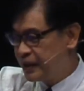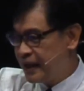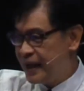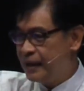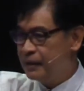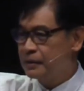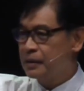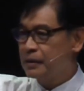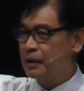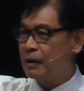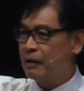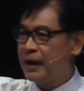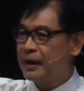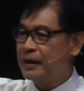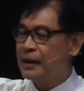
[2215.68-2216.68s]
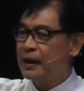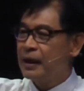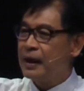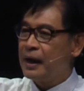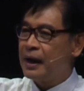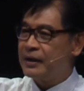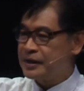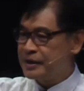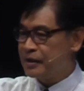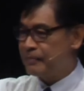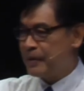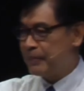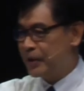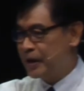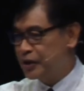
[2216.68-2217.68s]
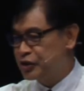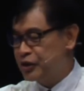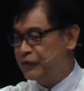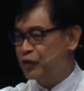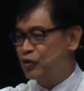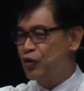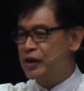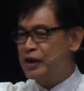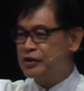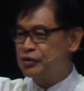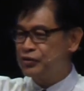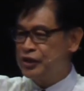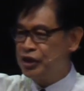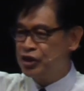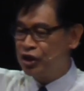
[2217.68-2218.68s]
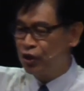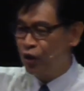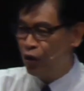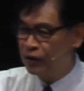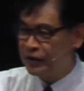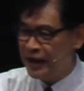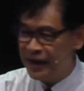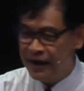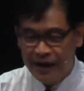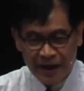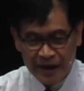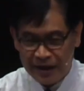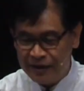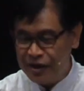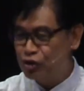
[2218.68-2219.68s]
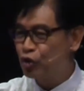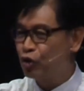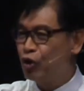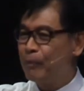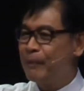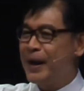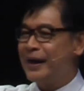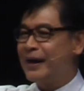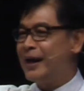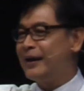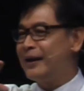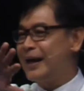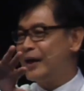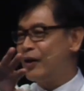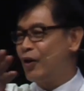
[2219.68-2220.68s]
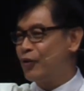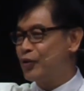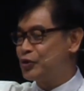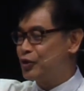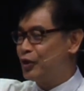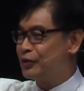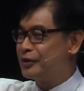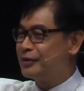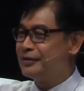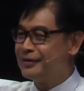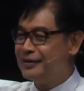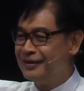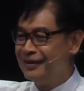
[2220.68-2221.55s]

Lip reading: day, all right, I just think my brother Jeffrey Goh, he's teaching the whole day, he needs to go back and lie horizontal.